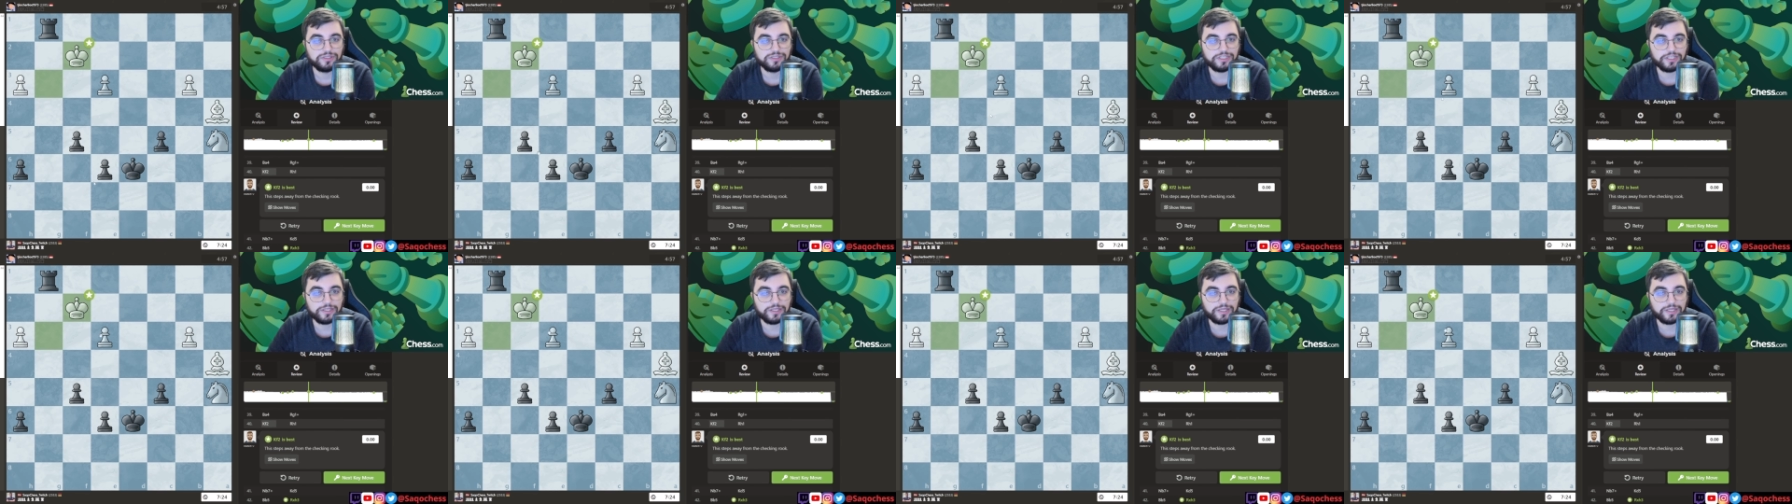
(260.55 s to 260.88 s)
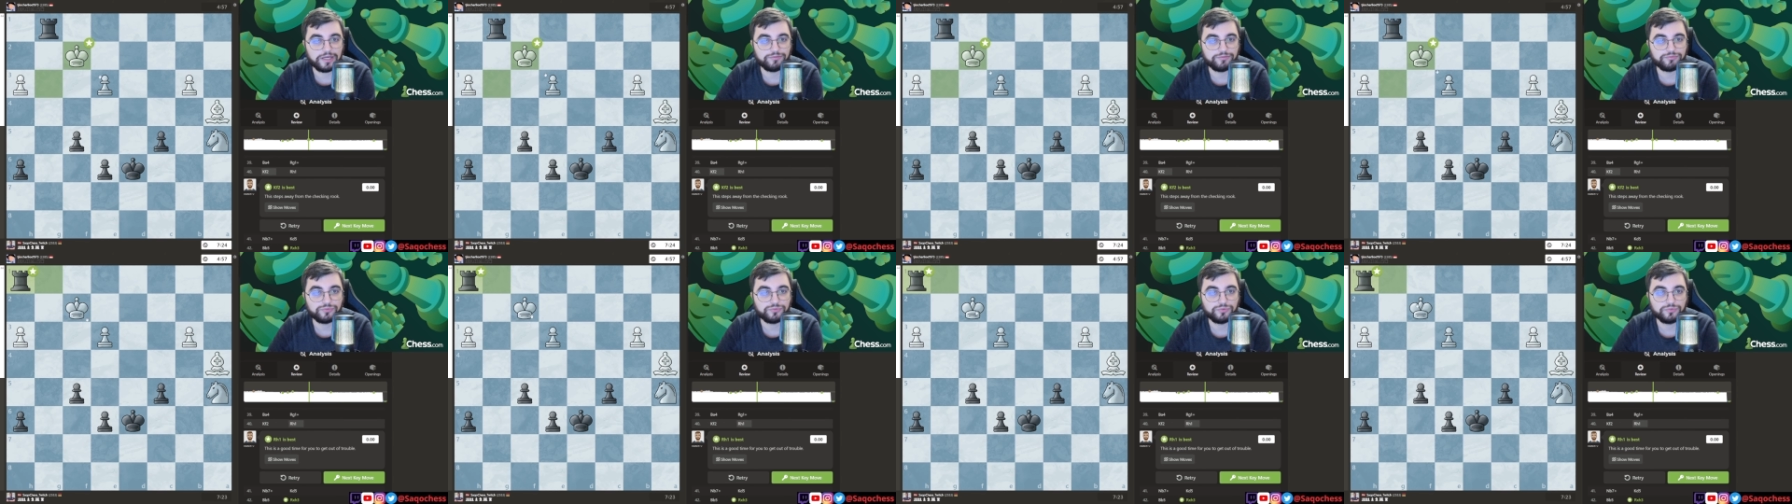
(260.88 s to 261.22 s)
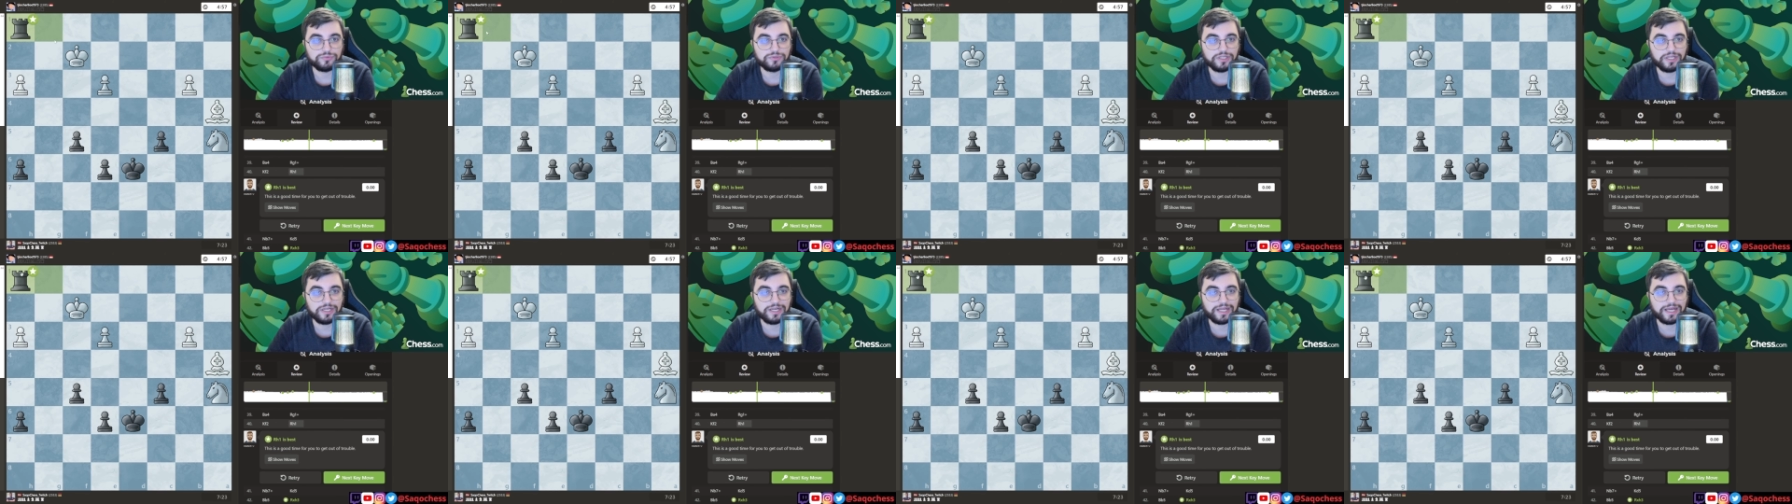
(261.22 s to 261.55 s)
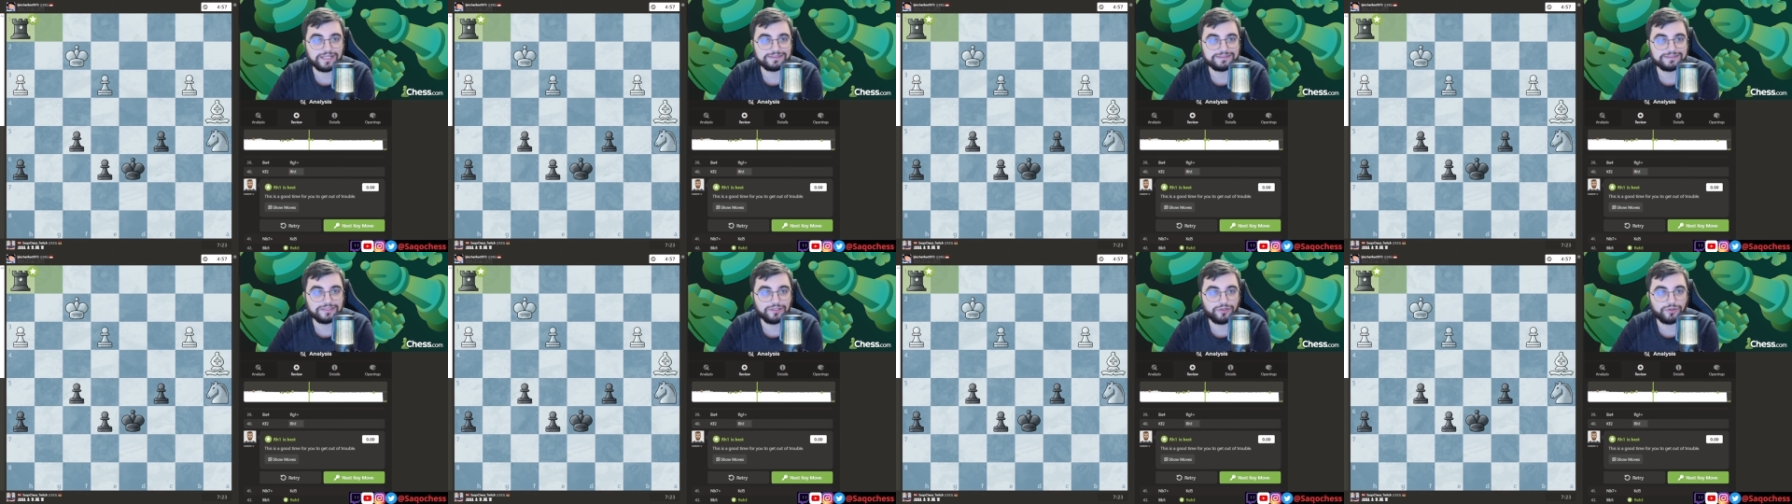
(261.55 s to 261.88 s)
King f2. Then
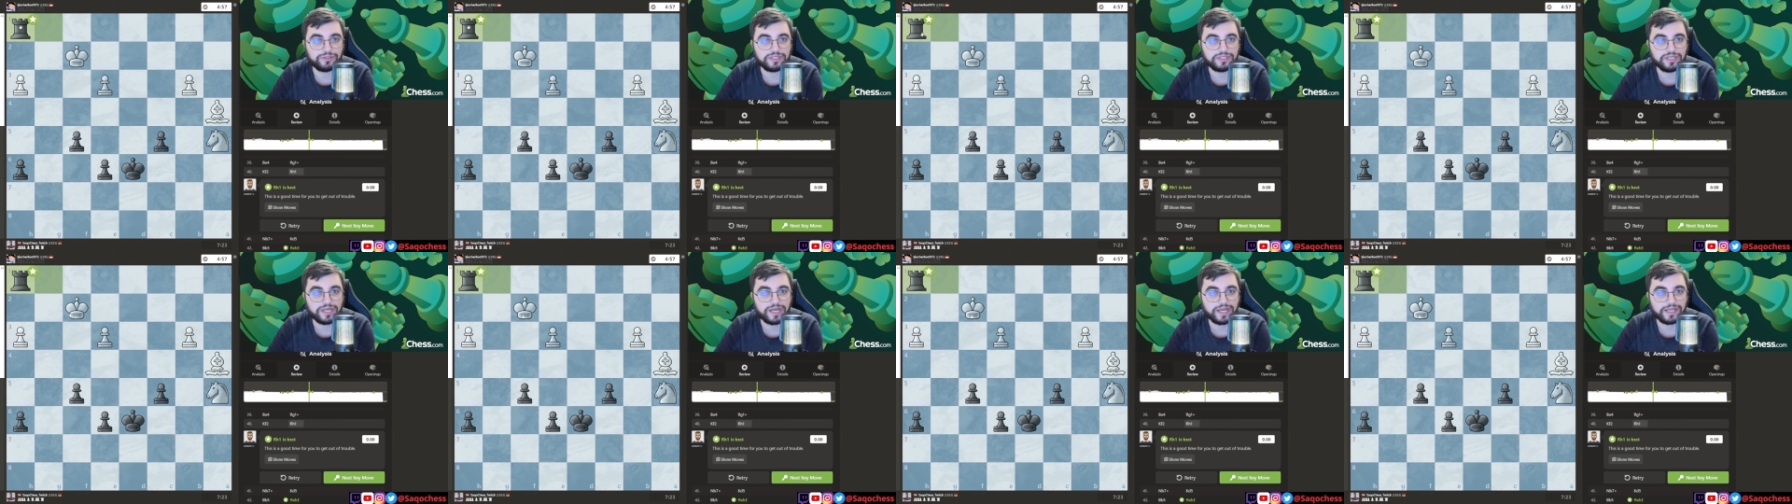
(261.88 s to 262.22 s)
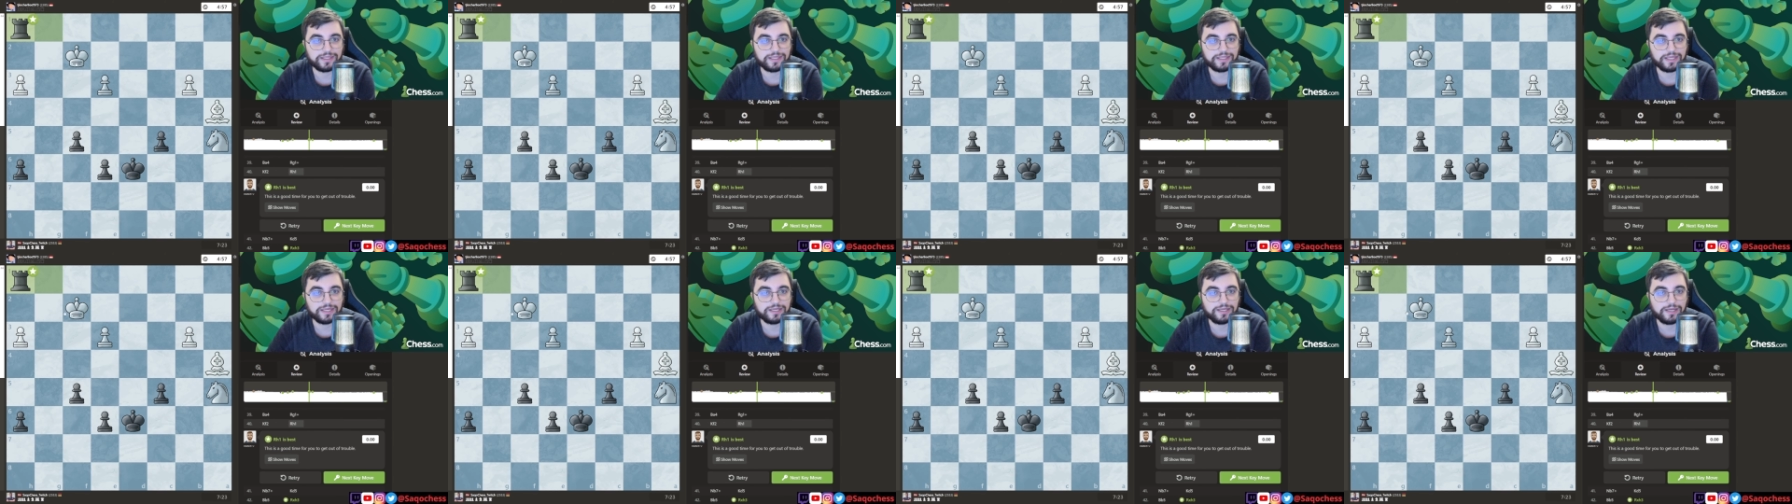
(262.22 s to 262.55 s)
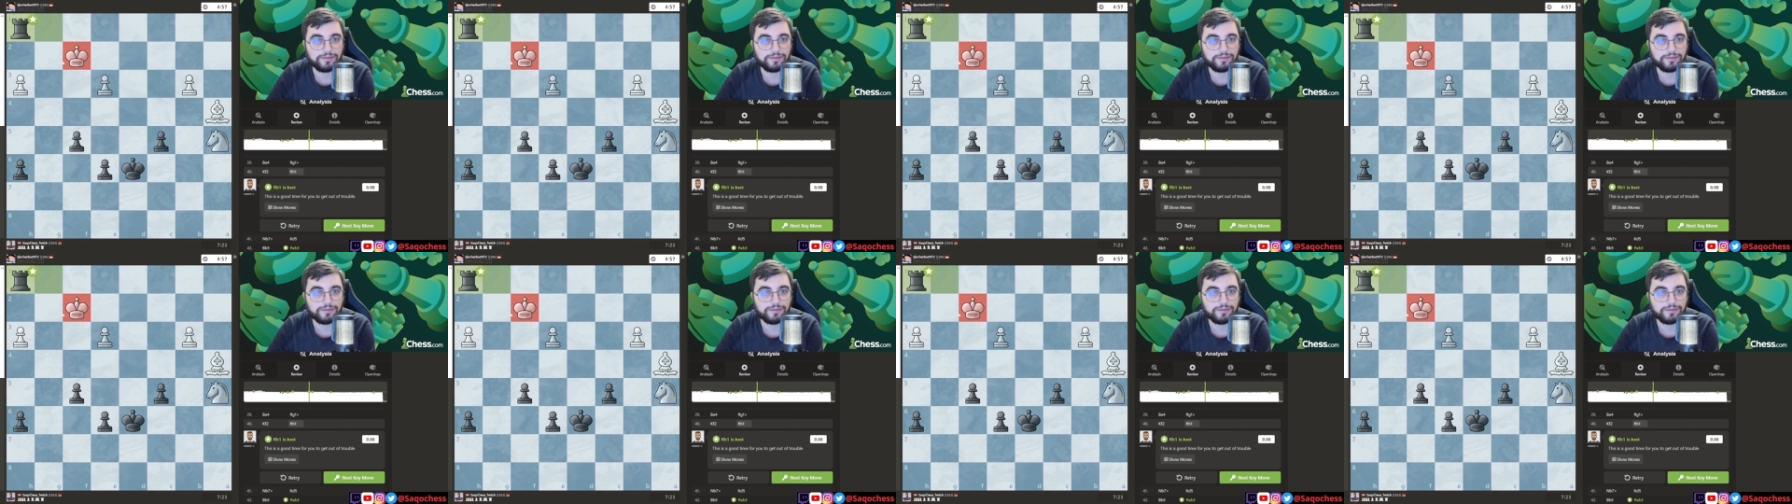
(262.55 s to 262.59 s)
I see, okay, I can